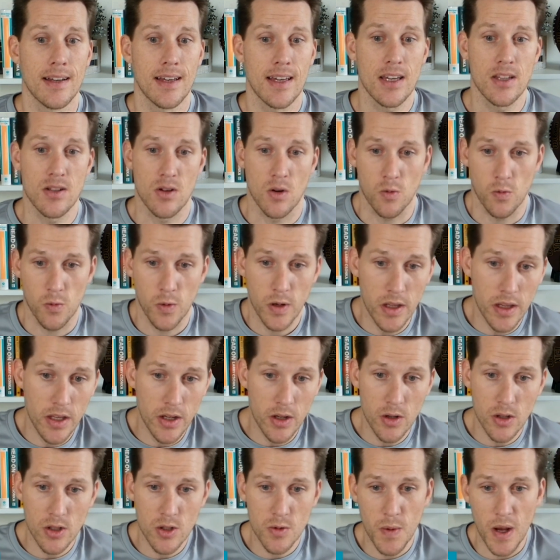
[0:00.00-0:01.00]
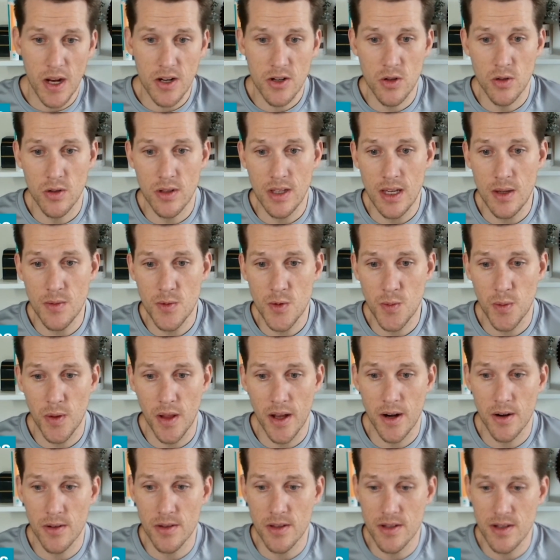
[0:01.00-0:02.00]
He's a really good special teams
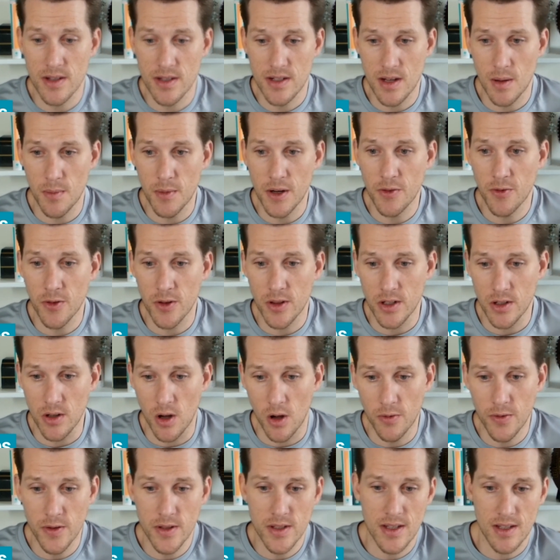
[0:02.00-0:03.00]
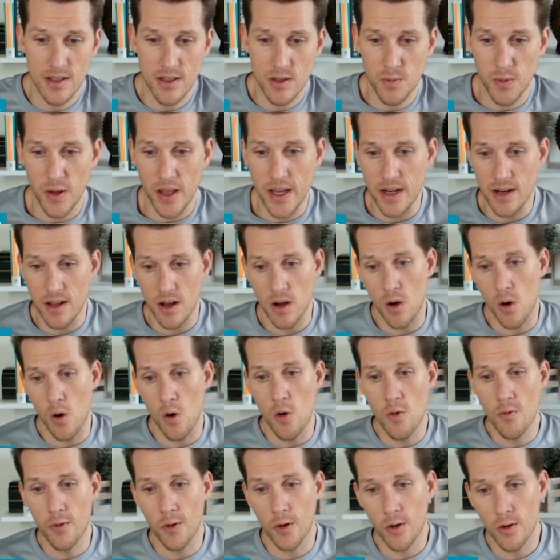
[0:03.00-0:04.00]
player. This is somebody for the Dolphins that's played
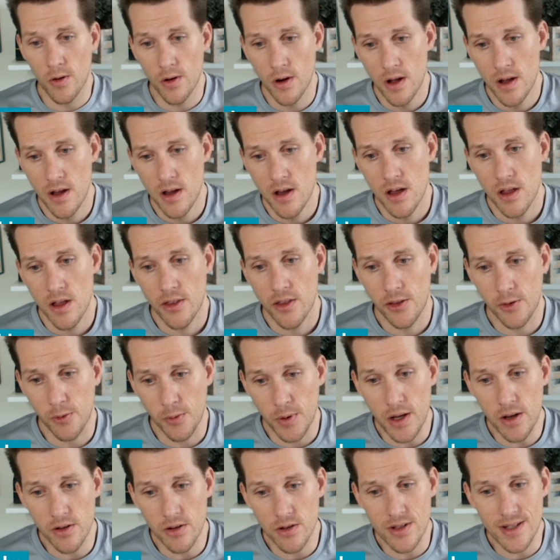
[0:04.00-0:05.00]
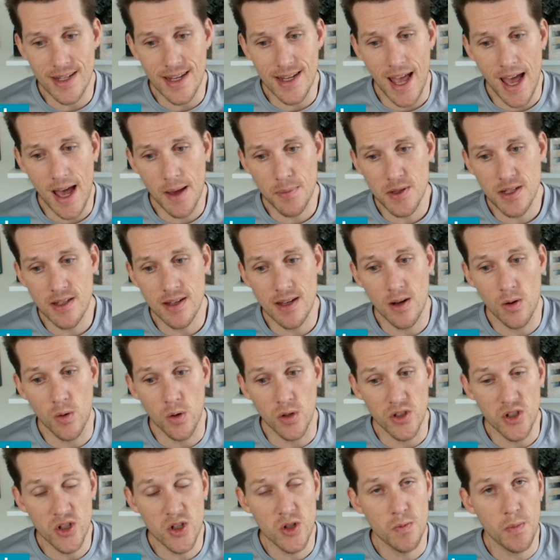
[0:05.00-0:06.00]
over 300 snaps
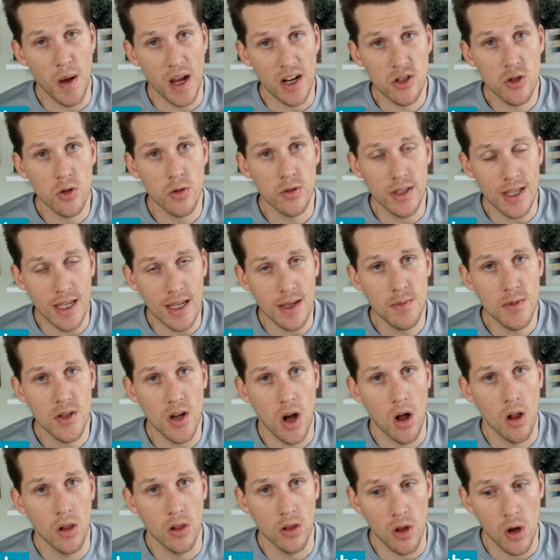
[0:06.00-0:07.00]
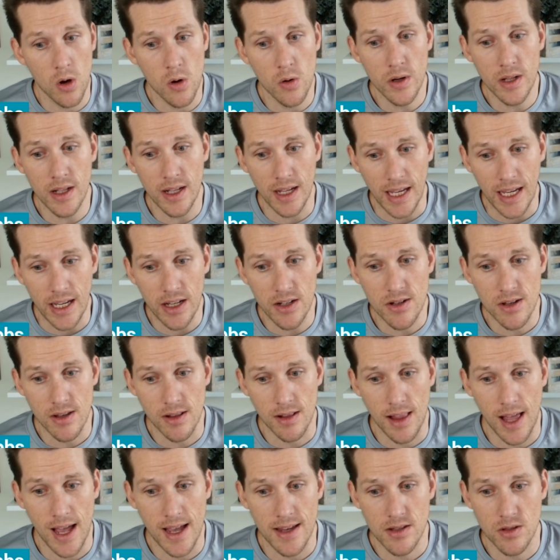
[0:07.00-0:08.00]
on special teams alone in each of
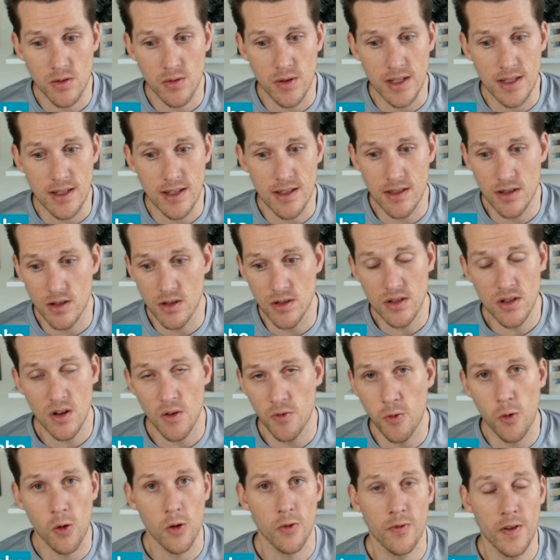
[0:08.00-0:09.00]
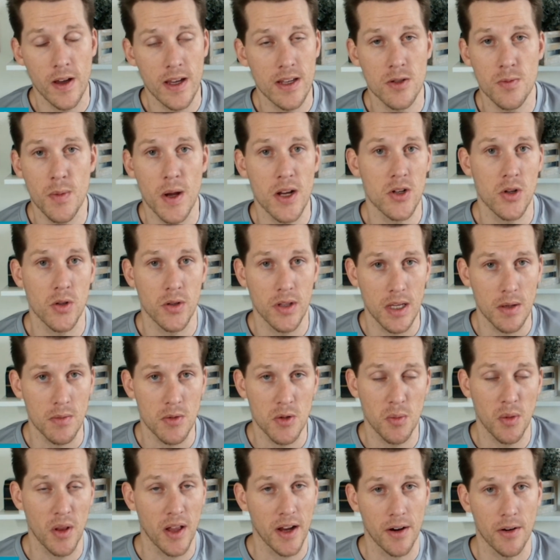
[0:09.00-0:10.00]
the last 3 seasons. So this is a four-phase special
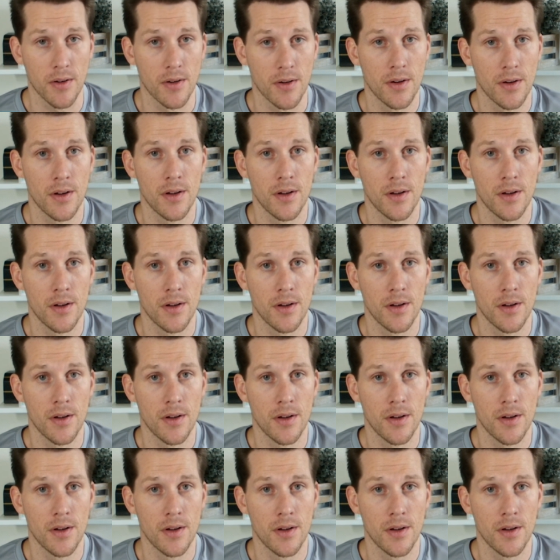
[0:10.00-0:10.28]
teams player.